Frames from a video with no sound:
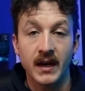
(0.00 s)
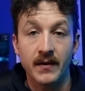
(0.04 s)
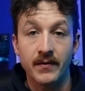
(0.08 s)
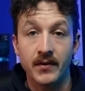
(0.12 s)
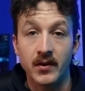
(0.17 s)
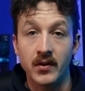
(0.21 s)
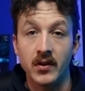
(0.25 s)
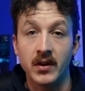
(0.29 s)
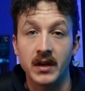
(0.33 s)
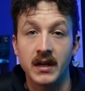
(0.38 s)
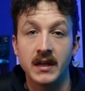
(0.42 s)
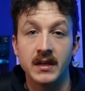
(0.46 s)
If
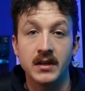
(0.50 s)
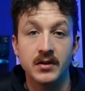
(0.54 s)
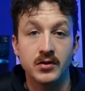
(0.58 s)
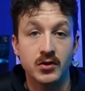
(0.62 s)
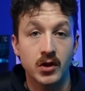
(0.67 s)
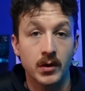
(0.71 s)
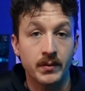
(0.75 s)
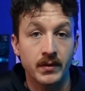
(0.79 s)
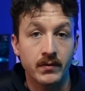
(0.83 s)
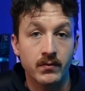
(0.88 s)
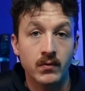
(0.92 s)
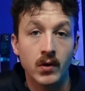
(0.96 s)
you're looking to
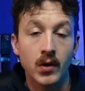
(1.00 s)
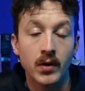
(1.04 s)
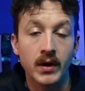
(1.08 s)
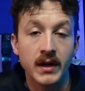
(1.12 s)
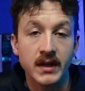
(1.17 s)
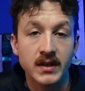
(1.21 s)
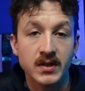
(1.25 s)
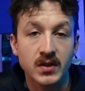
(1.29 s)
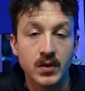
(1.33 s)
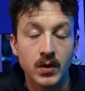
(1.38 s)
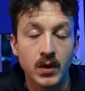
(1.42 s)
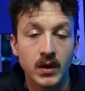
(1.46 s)
drop your
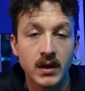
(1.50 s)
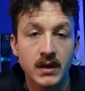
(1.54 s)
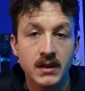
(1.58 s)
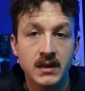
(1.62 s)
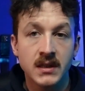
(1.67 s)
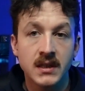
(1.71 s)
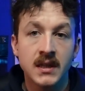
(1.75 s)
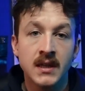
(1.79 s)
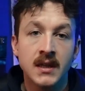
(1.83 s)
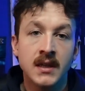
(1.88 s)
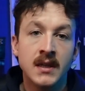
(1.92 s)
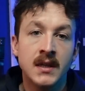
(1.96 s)
rowing scores,